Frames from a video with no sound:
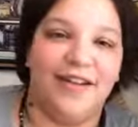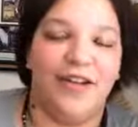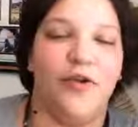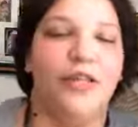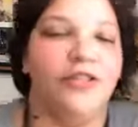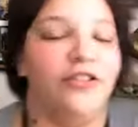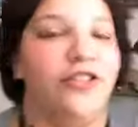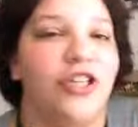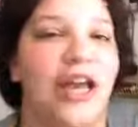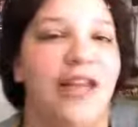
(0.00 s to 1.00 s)
You
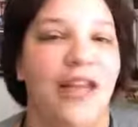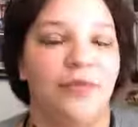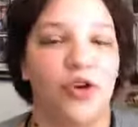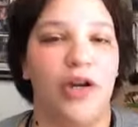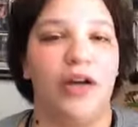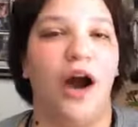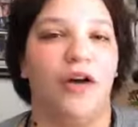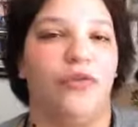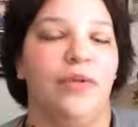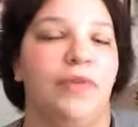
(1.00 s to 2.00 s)
and Jenny keep trading
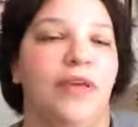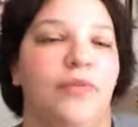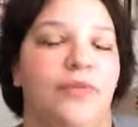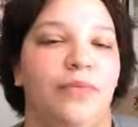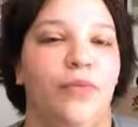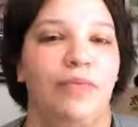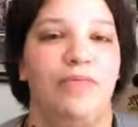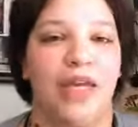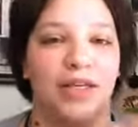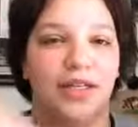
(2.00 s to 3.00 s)
off. We
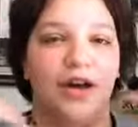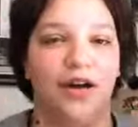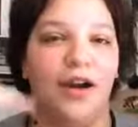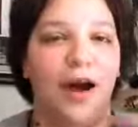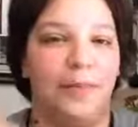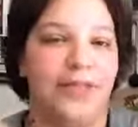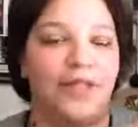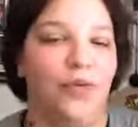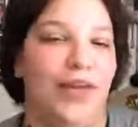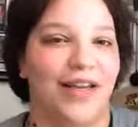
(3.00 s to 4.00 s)
meet on
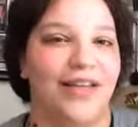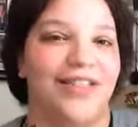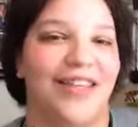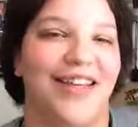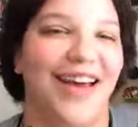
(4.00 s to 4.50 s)
opposite weeks.